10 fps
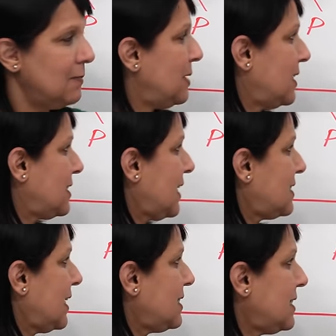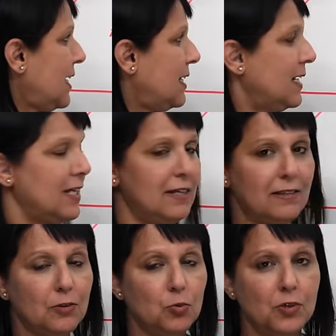Because as I said,
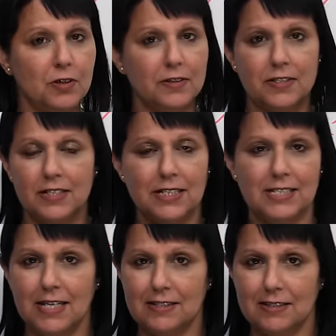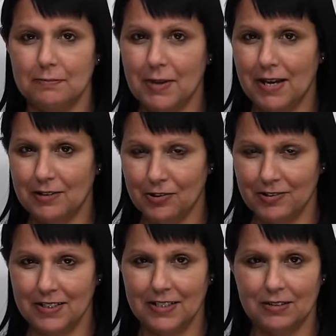in the world doesn't
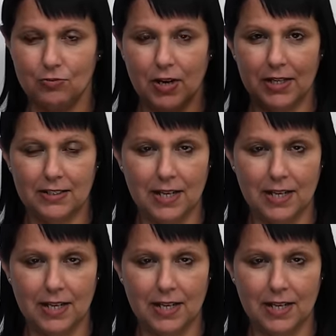matter, right?